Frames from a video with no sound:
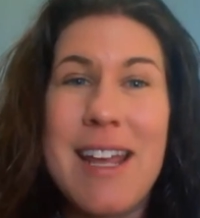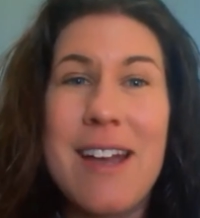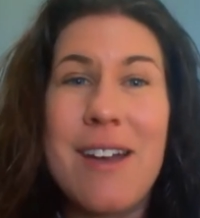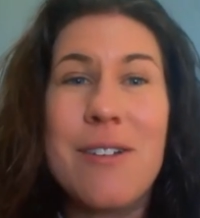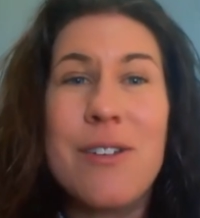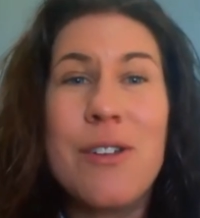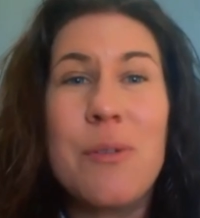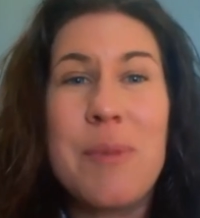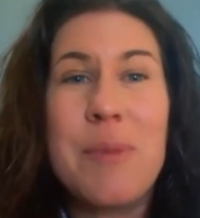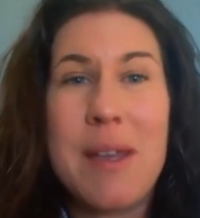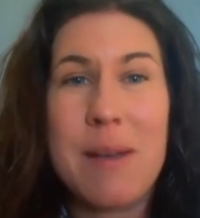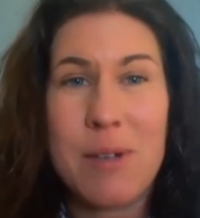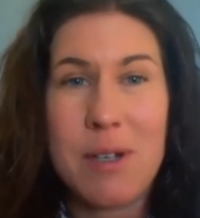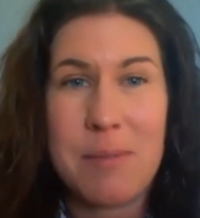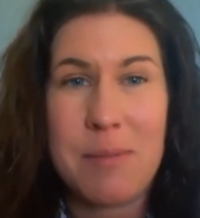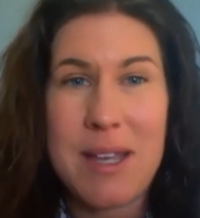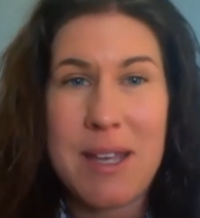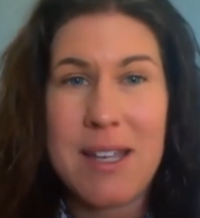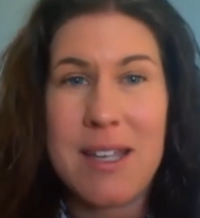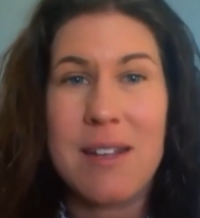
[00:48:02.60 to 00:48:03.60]
now you'll be able
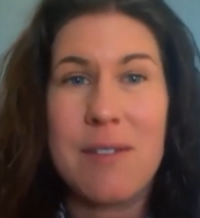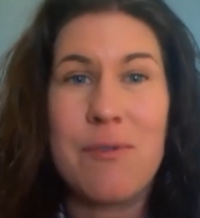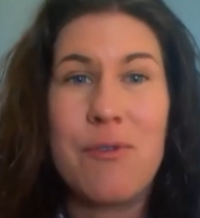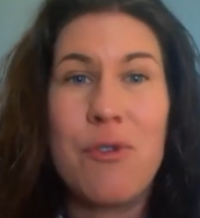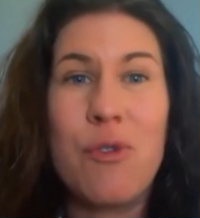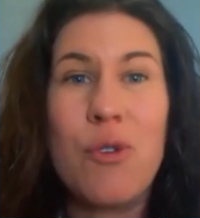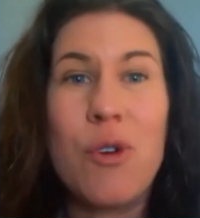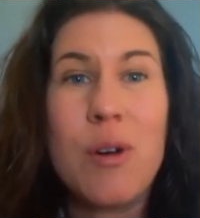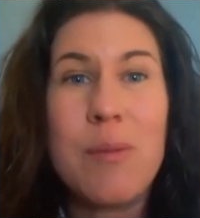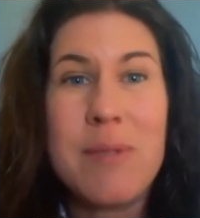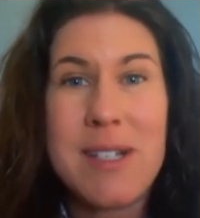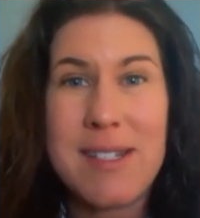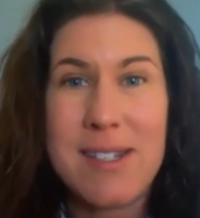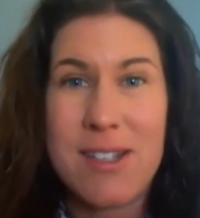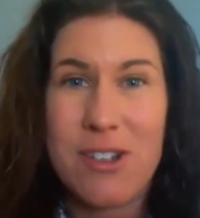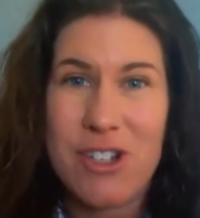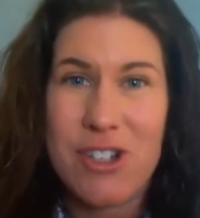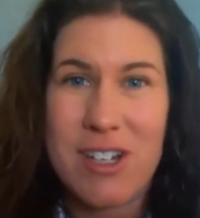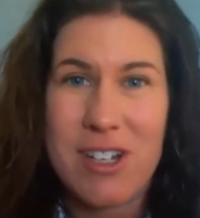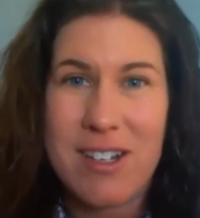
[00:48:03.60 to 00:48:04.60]
to make an informed
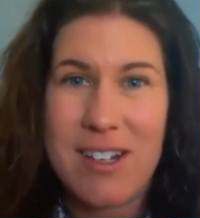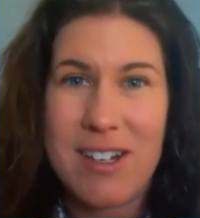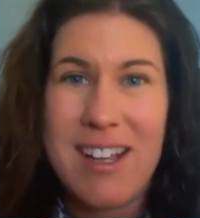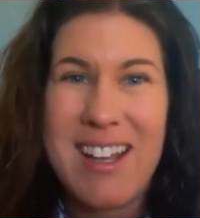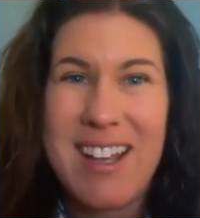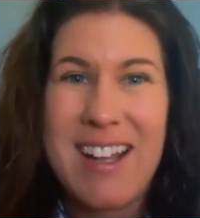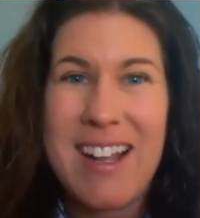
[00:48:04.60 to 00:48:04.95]
decision